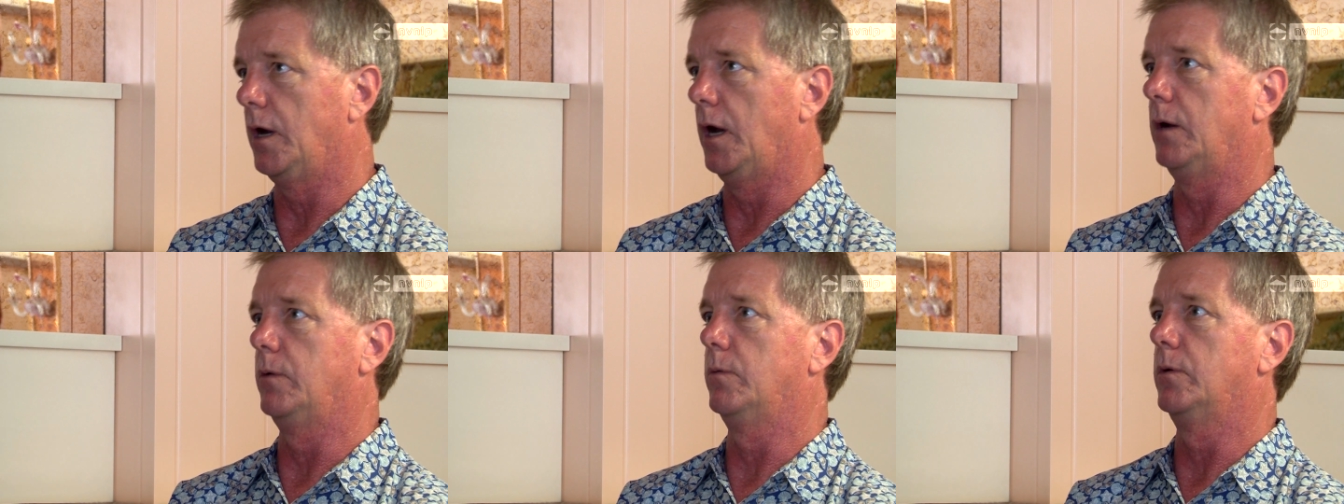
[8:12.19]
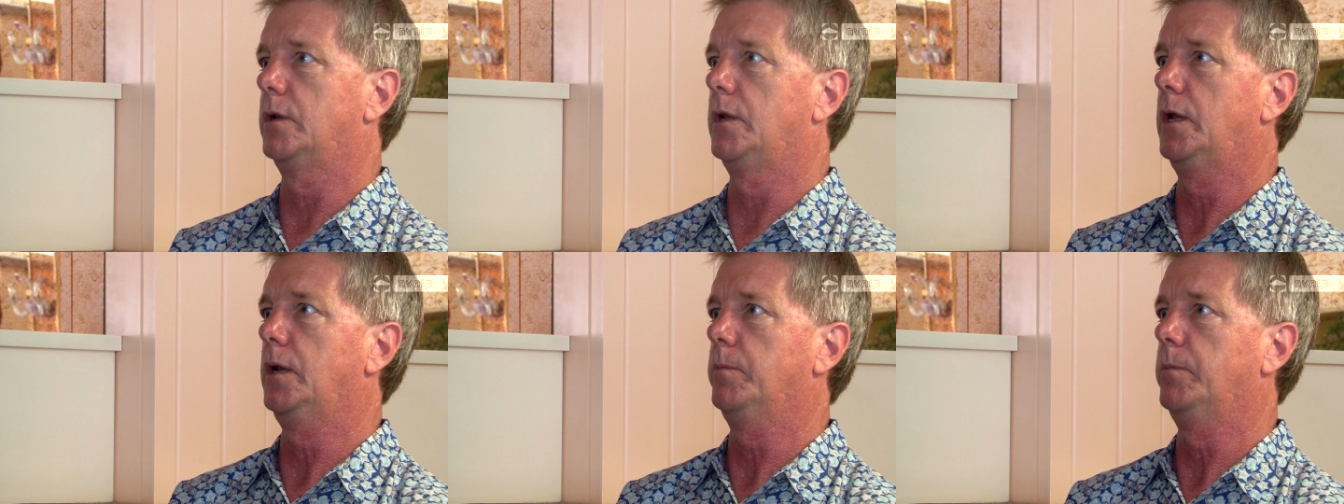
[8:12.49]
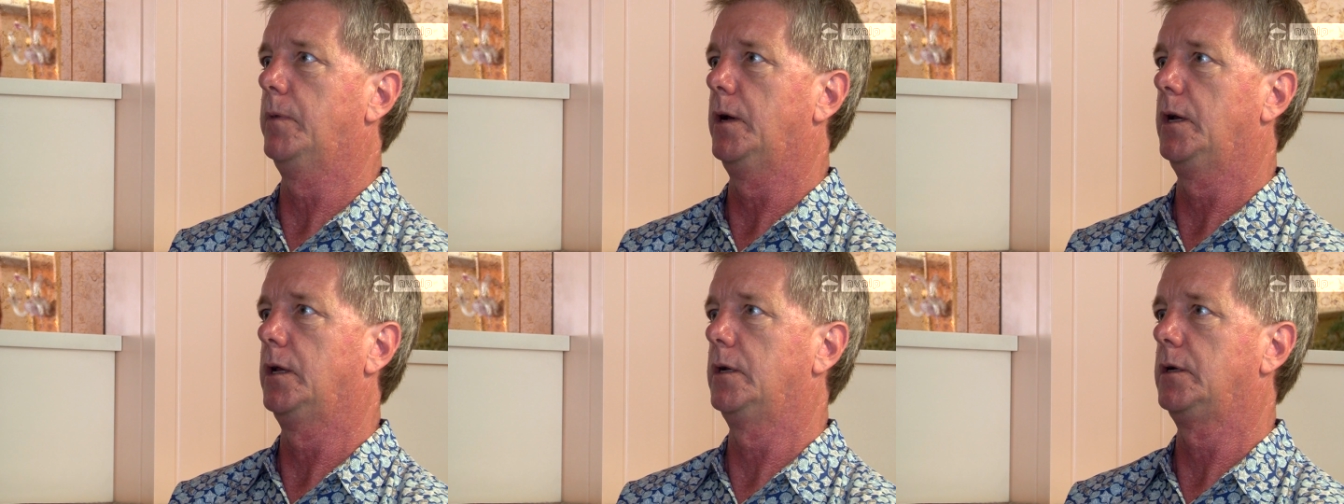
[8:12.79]
I will let
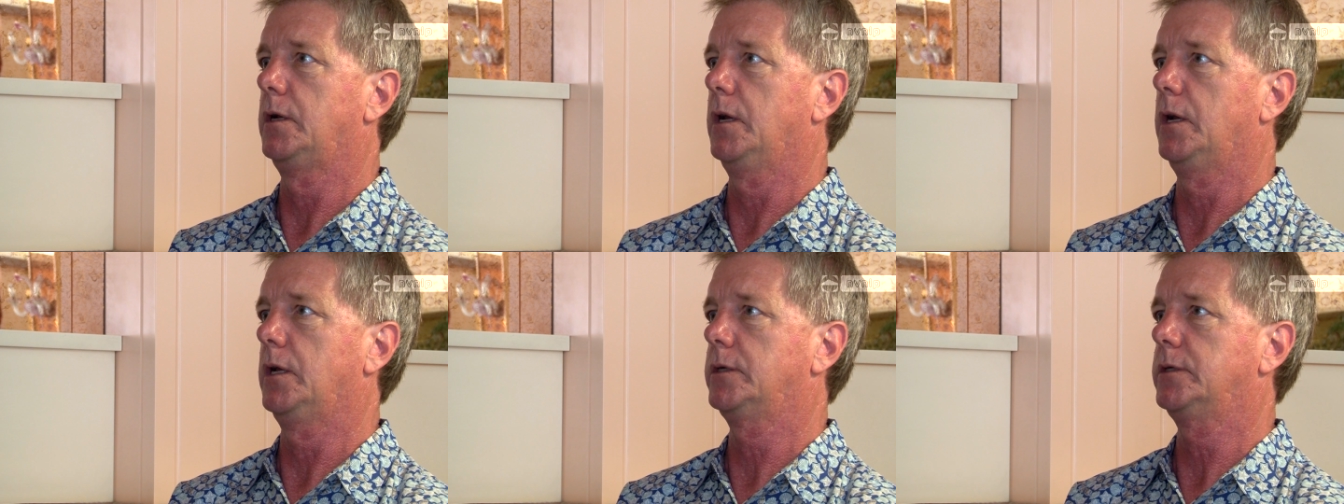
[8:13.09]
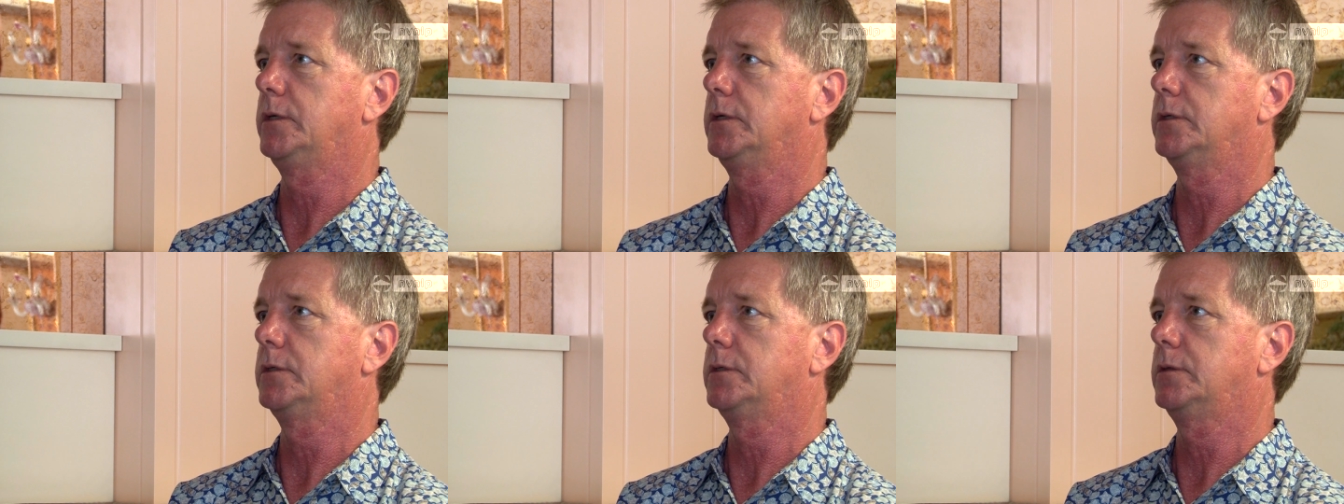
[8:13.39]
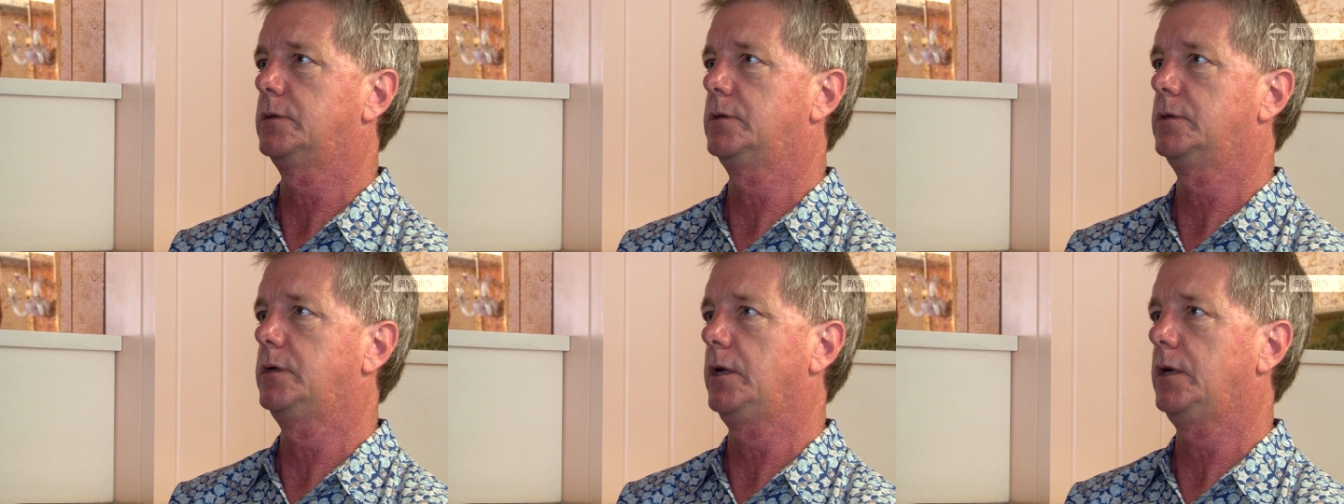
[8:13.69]
my
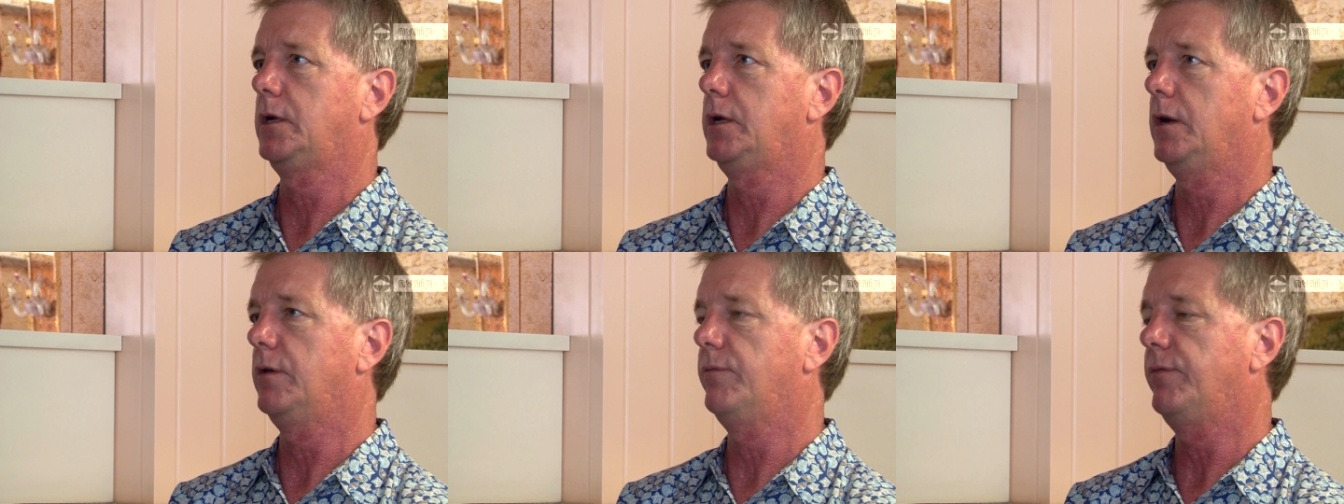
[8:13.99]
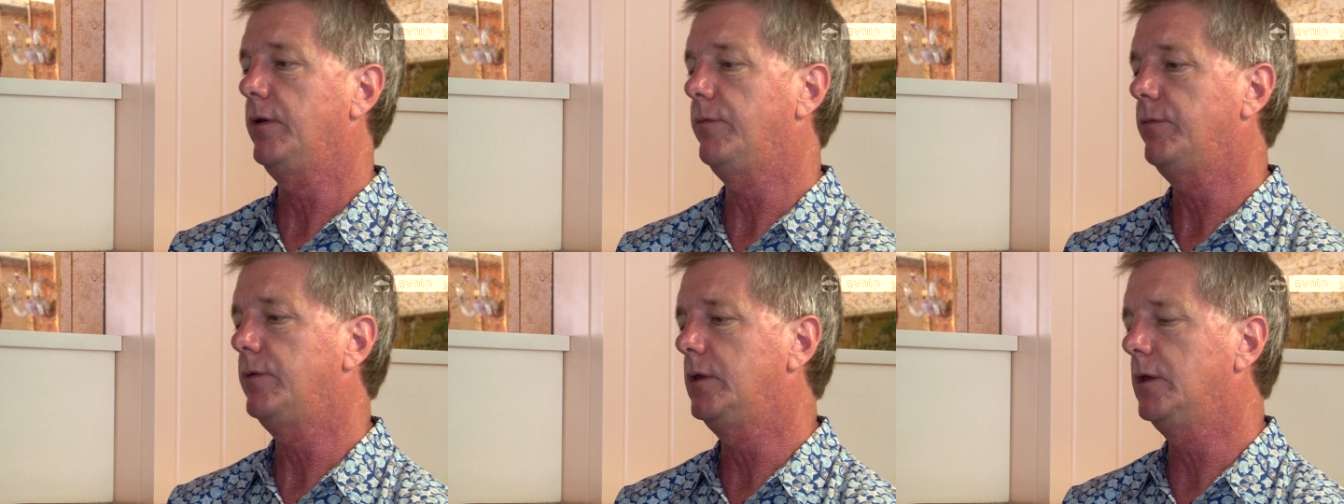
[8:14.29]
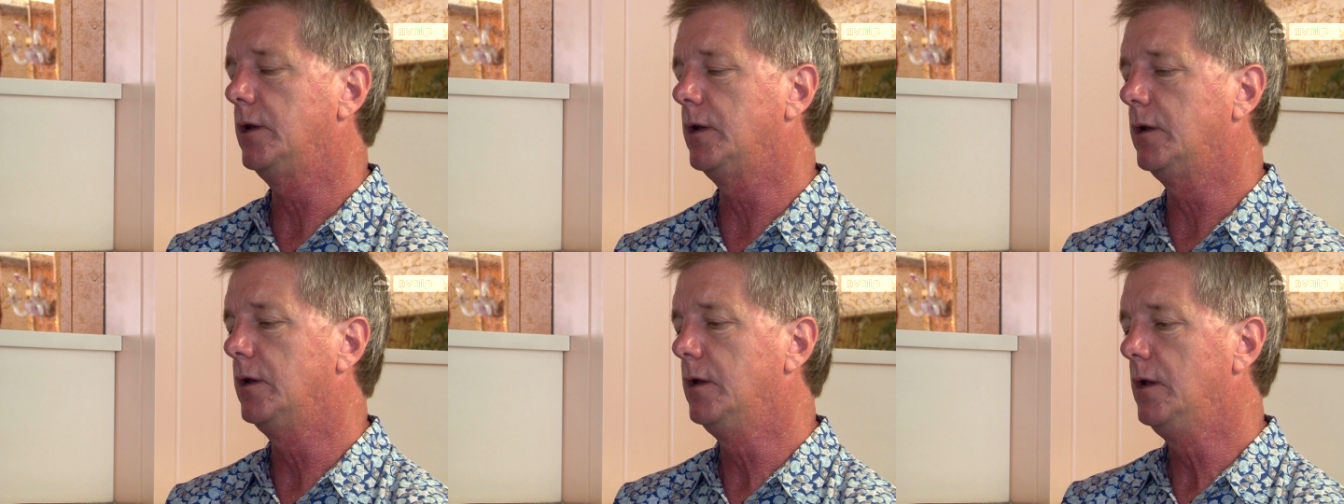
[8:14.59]
unconscious take care of
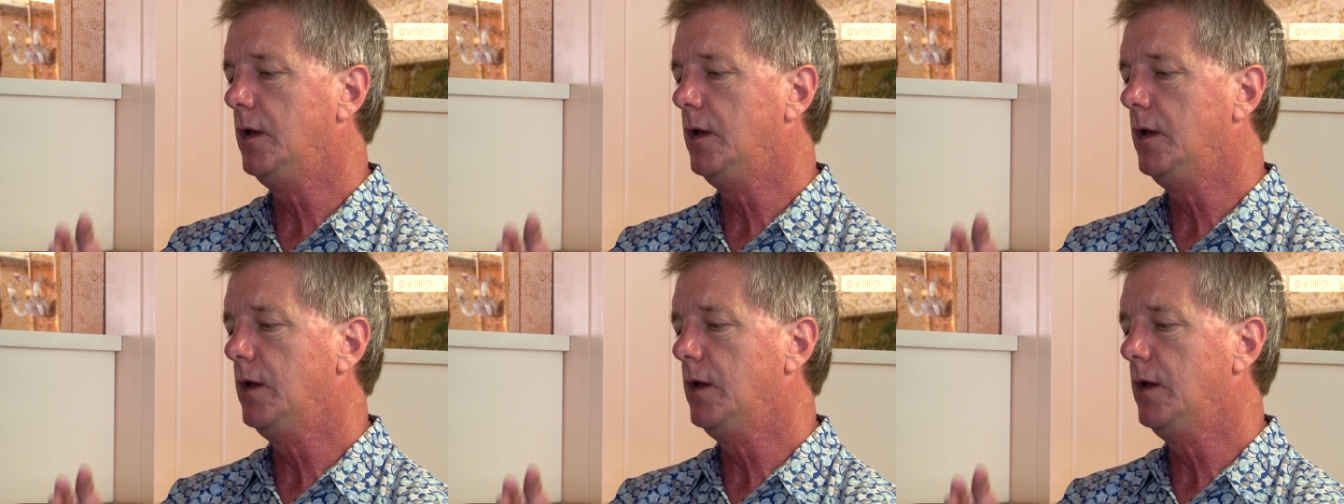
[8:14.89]
everything,